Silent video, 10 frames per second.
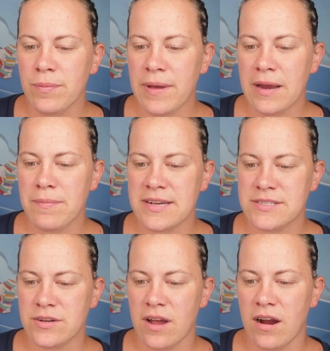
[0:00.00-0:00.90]
prepaid
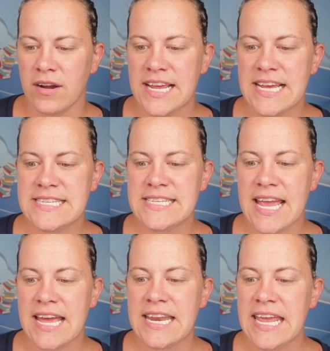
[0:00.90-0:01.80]
MasterCard is
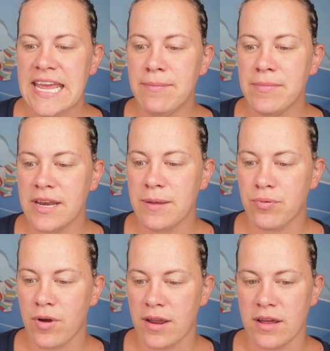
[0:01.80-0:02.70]
an e-money
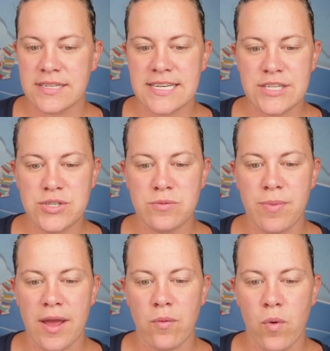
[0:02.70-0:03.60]
product
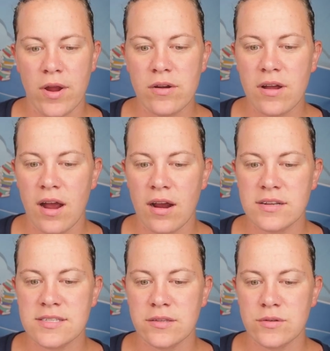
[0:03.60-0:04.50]
issued by
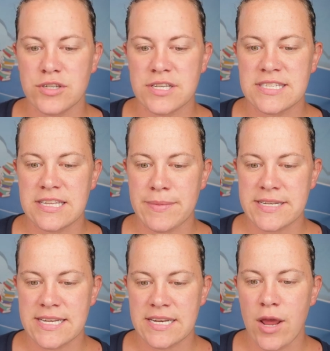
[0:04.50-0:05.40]
Wirecard Solutions
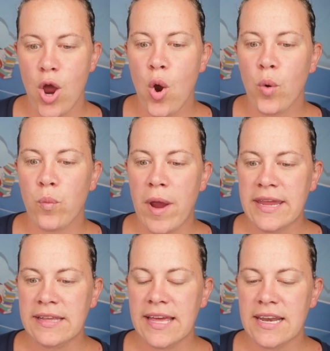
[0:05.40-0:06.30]
Limited,
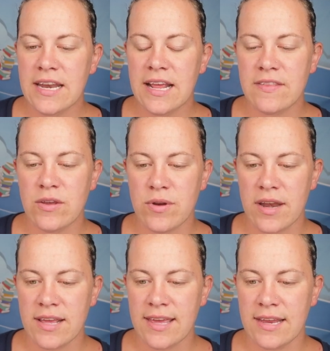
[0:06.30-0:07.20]
regulated in the
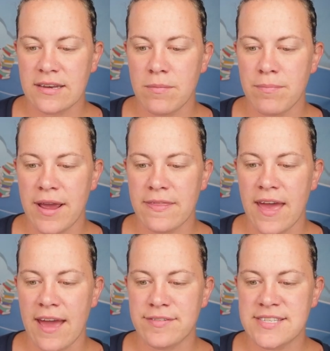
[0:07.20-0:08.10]
United Kingdom by
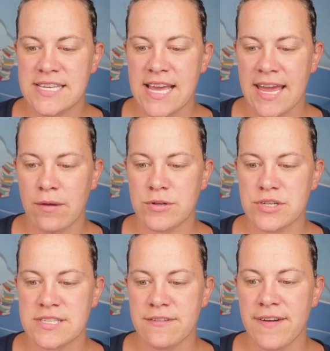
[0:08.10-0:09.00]
the FCA,
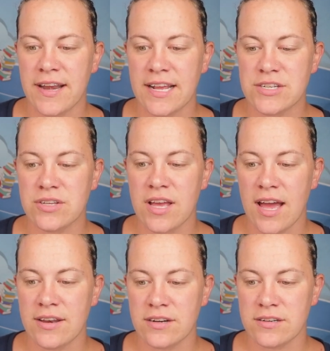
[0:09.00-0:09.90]
which is the Financial
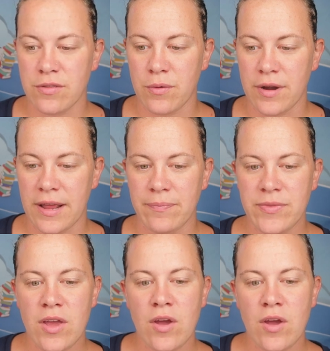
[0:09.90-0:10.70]
Conduct Authority,